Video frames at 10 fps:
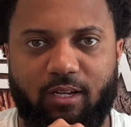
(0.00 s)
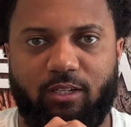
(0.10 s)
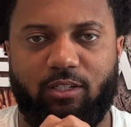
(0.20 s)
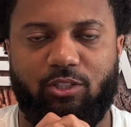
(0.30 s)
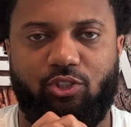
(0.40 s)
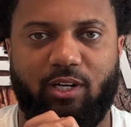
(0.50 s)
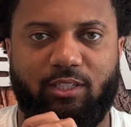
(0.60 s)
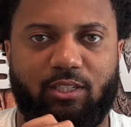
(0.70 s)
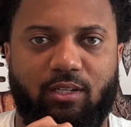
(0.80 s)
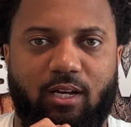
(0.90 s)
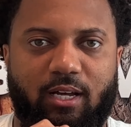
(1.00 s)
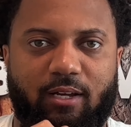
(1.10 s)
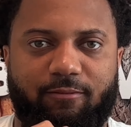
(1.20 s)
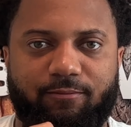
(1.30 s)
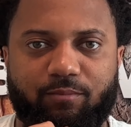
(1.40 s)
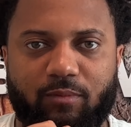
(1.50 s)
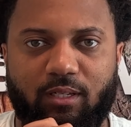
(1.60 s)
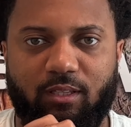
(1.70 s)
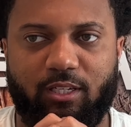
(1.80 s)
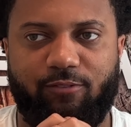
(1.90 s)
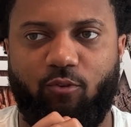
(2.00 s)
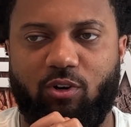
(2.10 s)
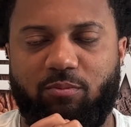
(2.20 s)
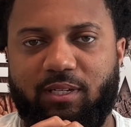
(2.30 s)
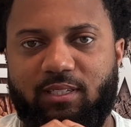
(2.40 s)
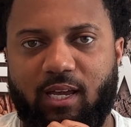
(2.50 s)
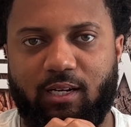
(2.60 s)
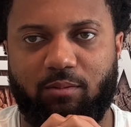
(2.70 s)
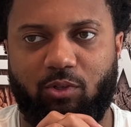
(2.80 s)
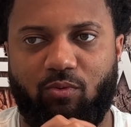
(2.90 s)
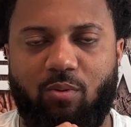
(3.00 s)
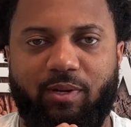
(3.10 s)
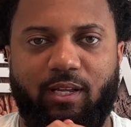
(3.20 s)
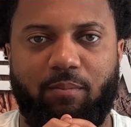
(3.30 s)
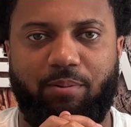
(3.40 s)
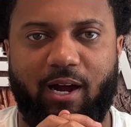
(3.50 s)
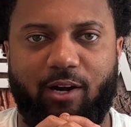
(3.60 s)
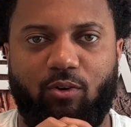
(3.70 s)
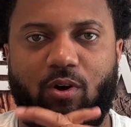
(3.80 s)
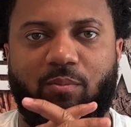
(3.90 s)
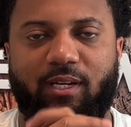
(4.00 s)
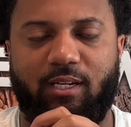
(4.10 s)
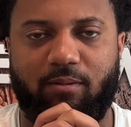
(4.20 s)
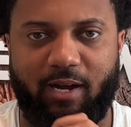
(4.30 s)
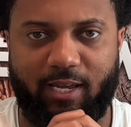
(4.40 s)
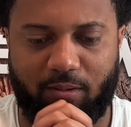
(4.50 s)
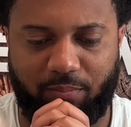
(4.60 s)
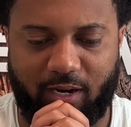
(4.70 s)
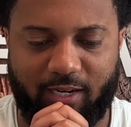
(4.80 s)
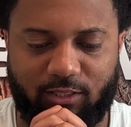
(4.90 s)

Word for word: The destruction of this fourth beast kingdom, the Roman Empire, the Roman Edomite Empire.